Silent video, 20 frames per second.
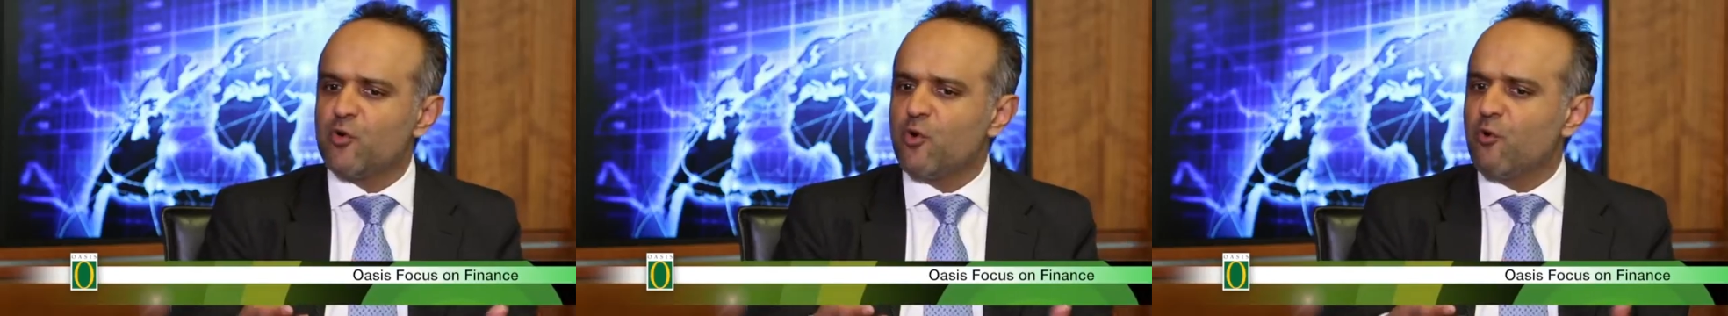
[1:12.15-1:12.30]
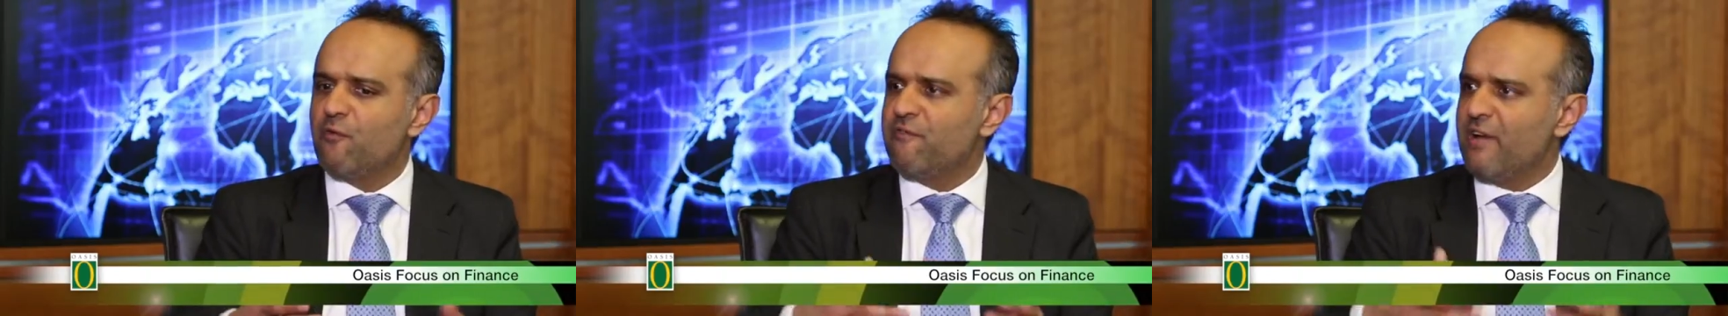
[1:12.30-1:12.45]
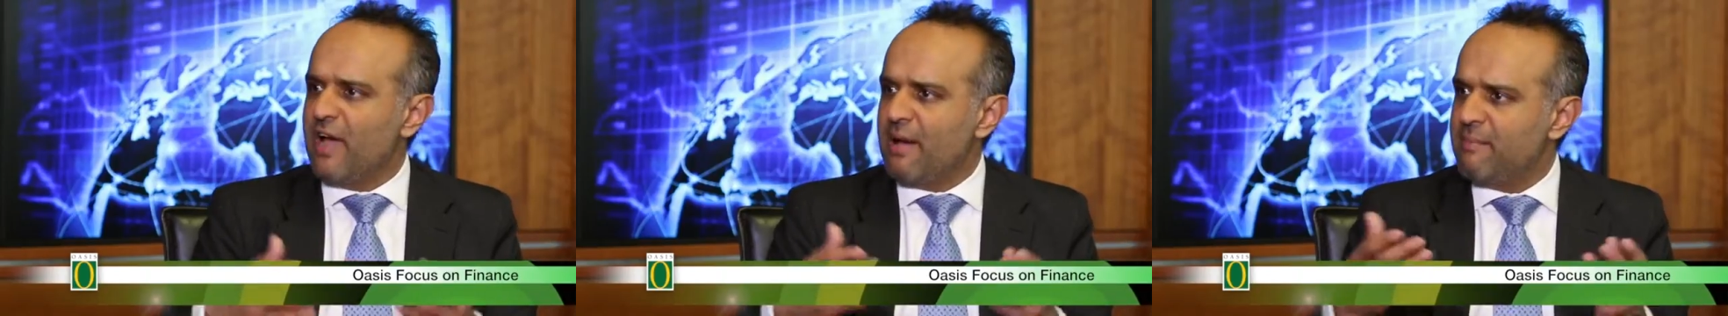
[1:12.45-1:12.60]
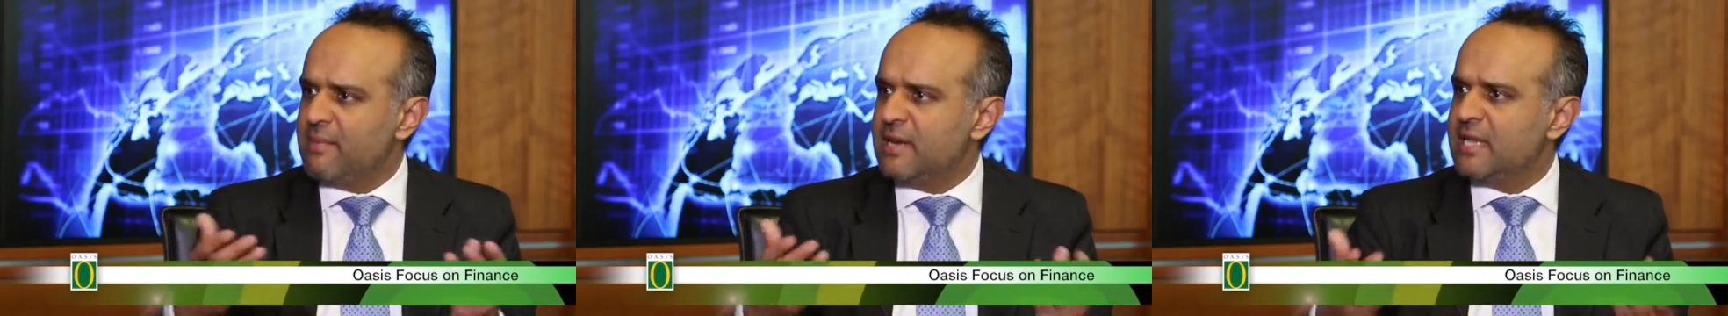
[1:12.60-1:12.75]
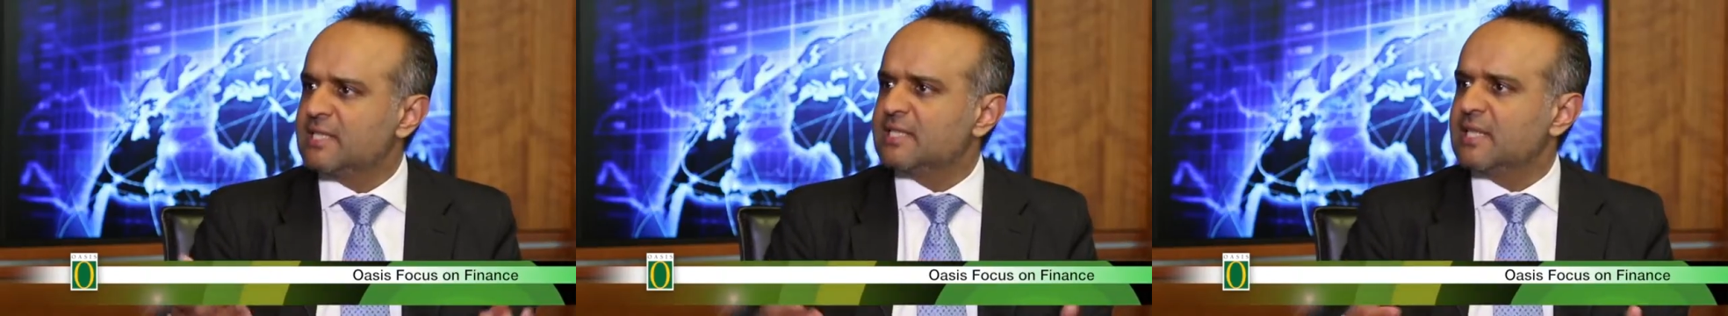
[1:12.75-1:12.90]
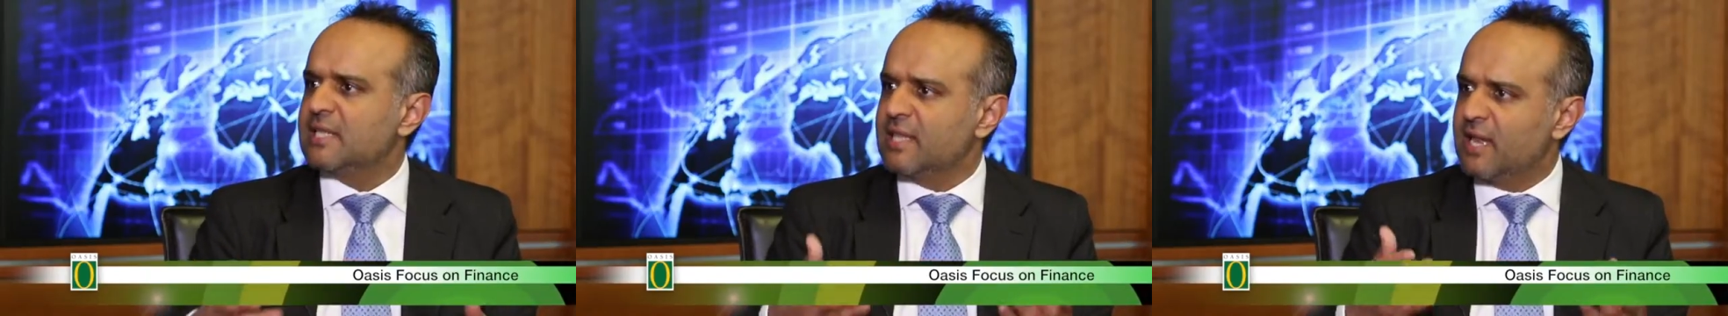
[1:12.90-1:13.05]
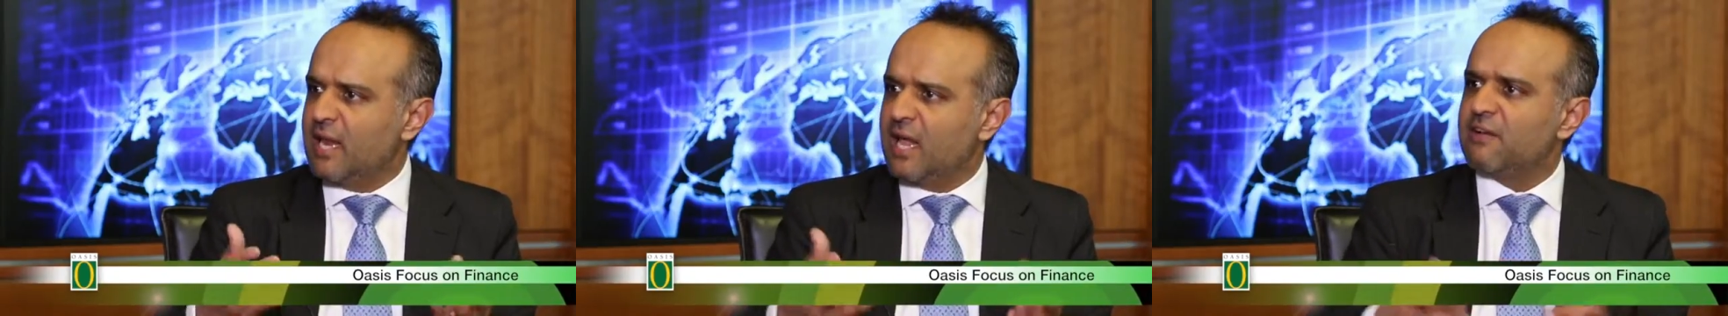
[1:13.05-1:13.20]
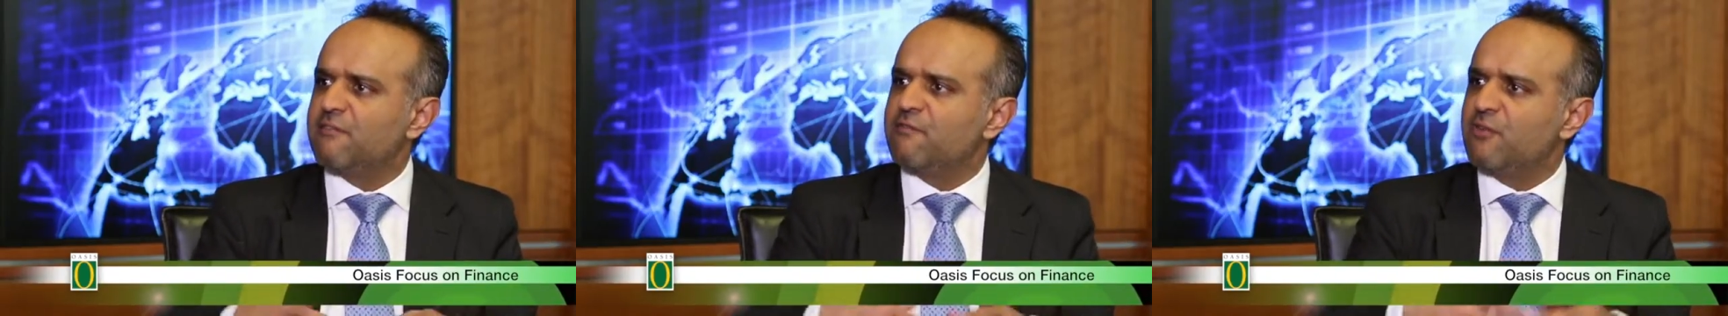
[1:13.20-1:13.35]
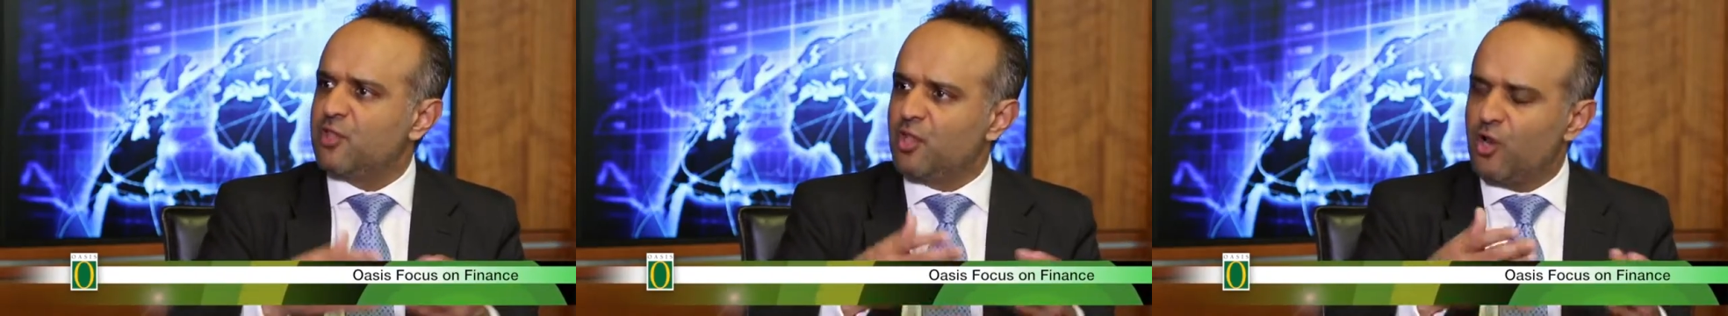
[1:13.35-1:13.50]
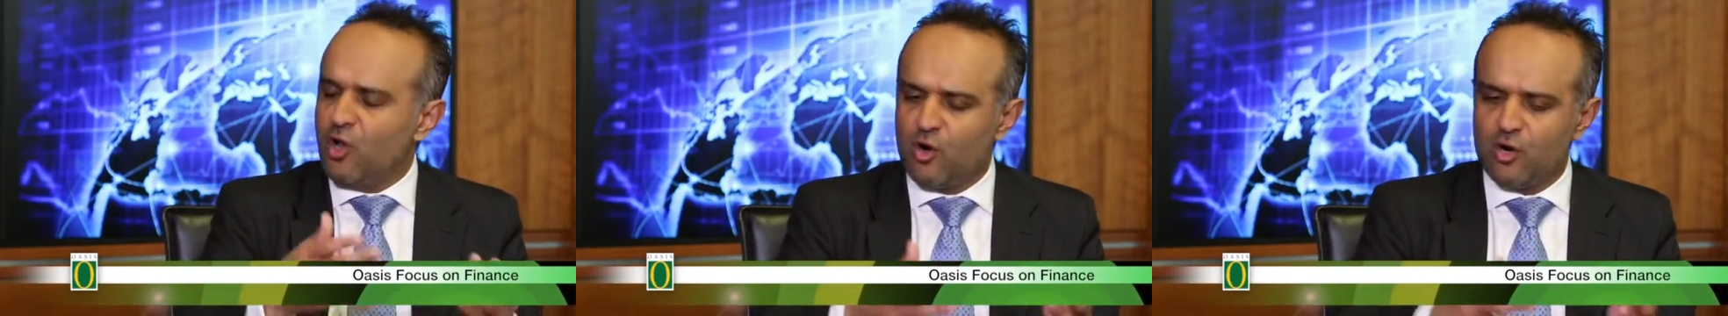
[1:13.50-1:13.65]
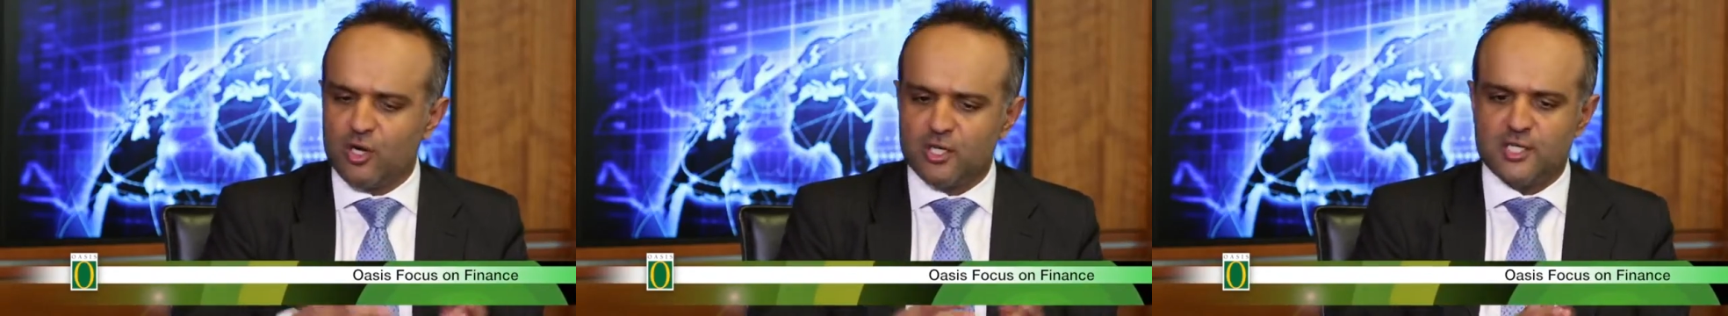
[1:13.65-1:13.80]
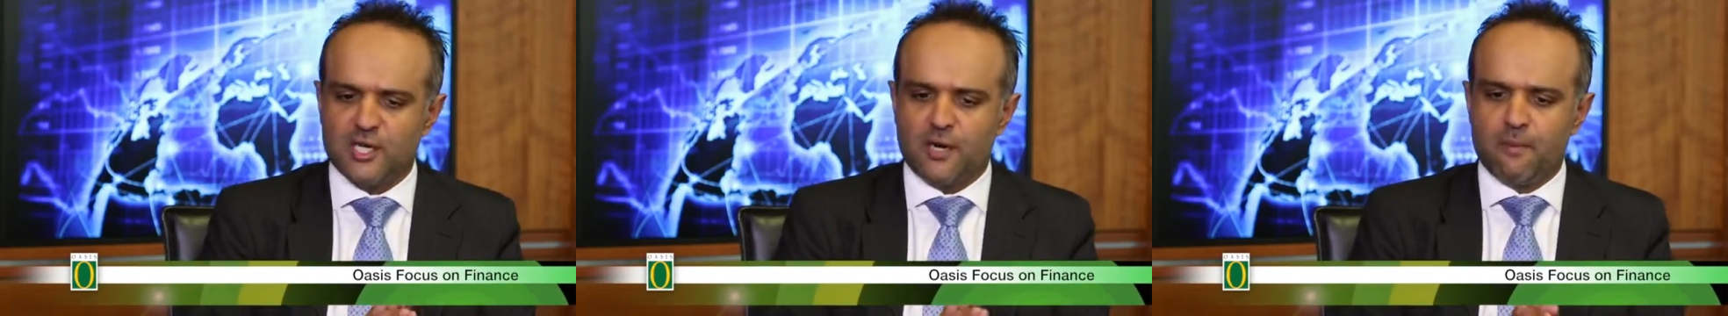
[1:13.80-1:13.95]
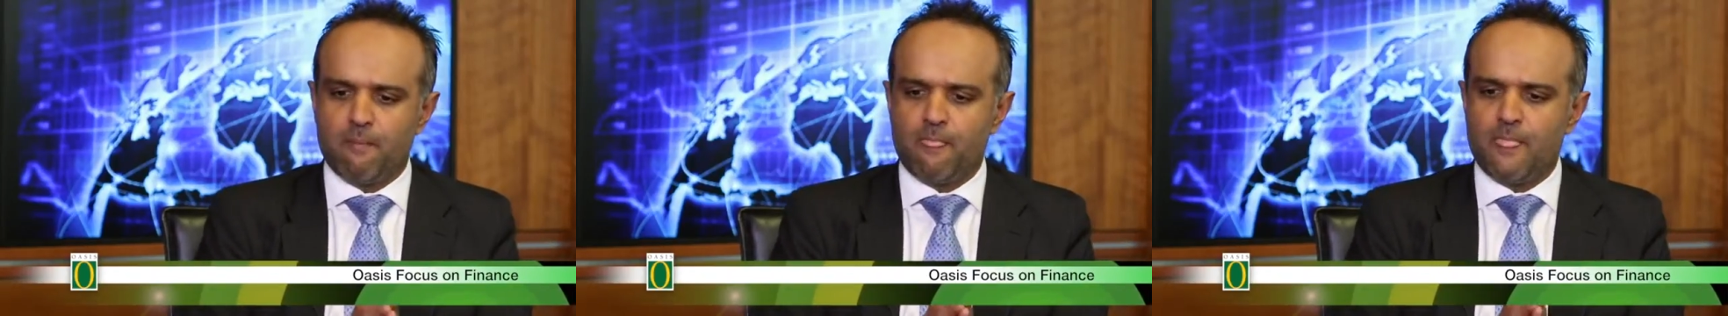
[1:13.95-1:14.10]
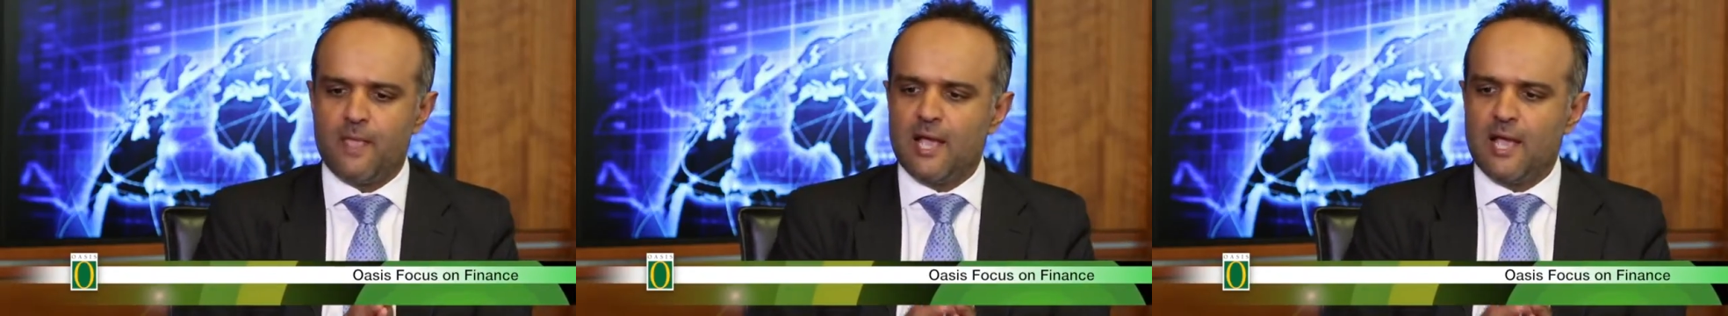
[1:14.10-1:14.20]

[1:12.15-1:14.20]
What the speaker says: your families and the like for the longer term.